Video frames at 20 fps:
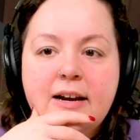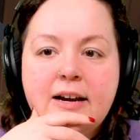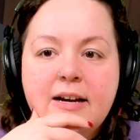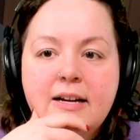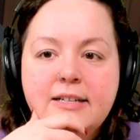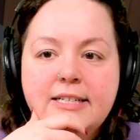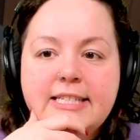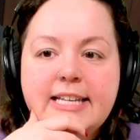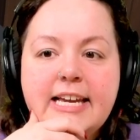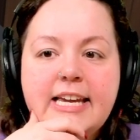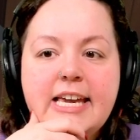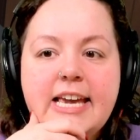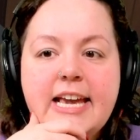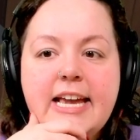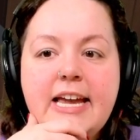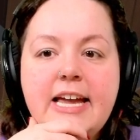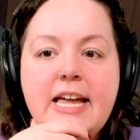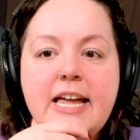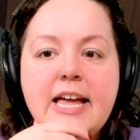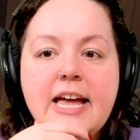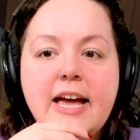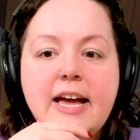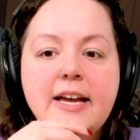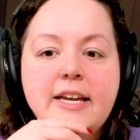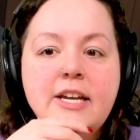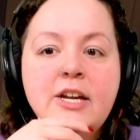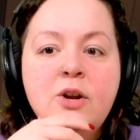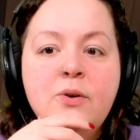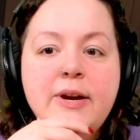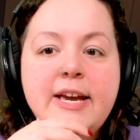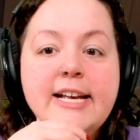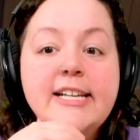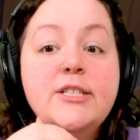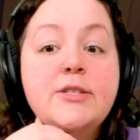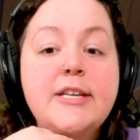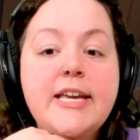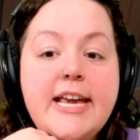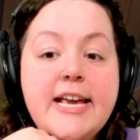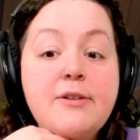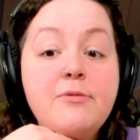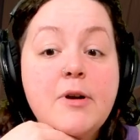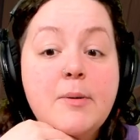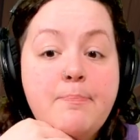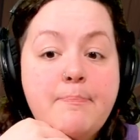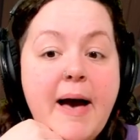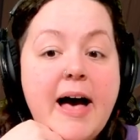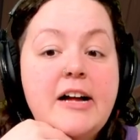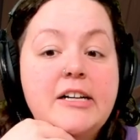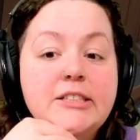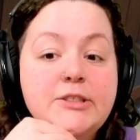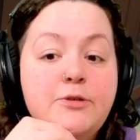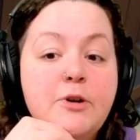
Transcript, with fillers: Cause like he, uh, you know, he's he rebelled